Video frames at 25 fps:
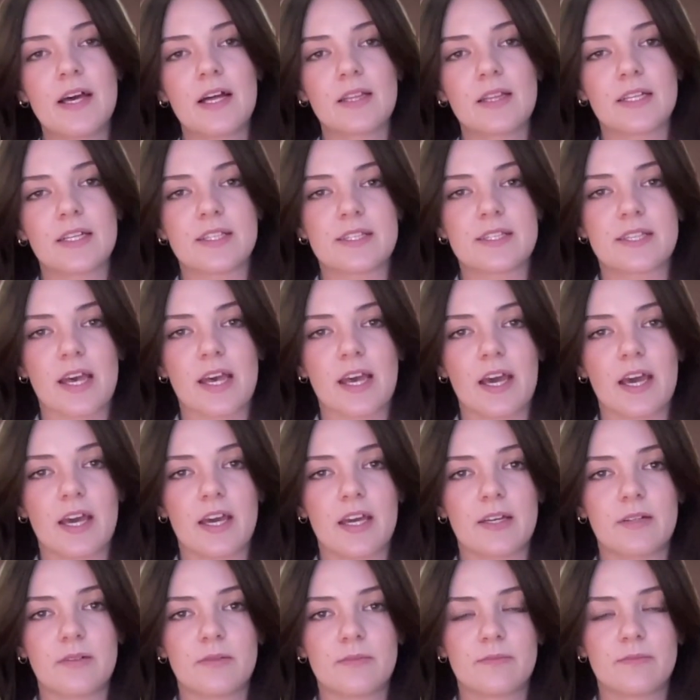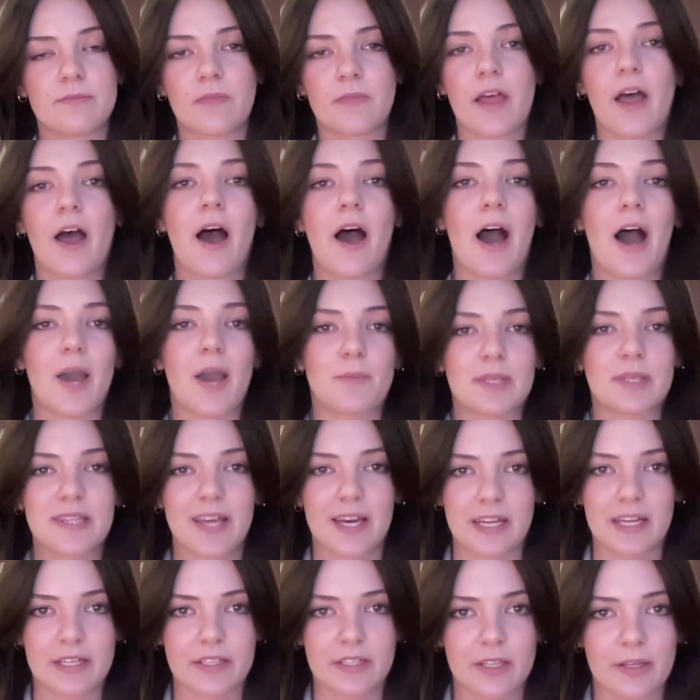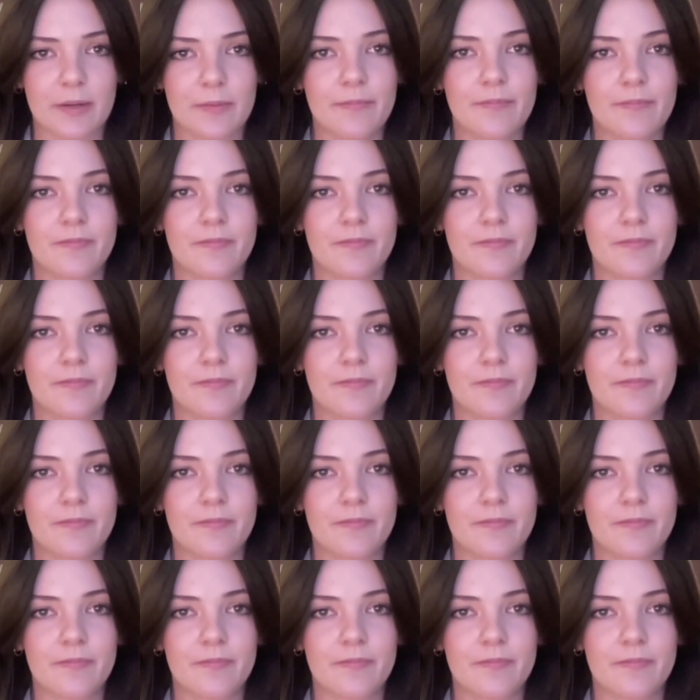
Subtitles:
Let's say, hypothetically,